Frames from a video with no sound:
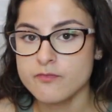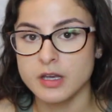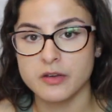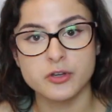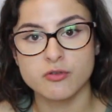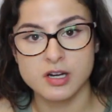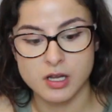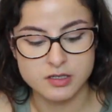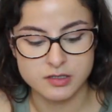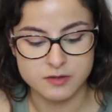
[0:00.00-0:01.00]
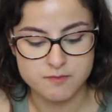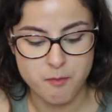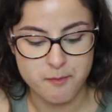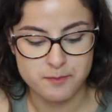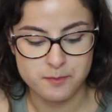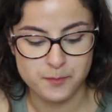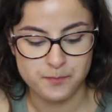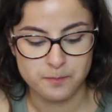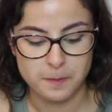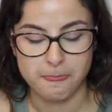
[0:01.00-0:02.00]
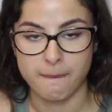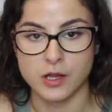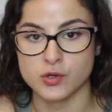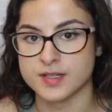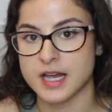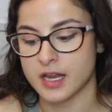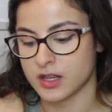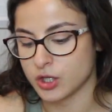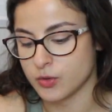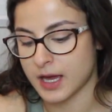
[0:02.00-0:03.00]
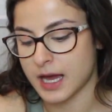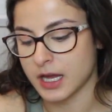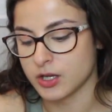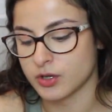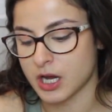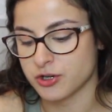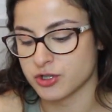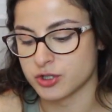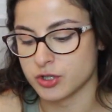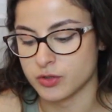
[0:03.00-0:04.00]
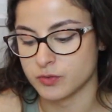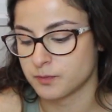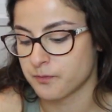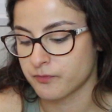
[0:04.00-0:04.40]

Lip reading: if you're in London and you're staying in the UK, you can just do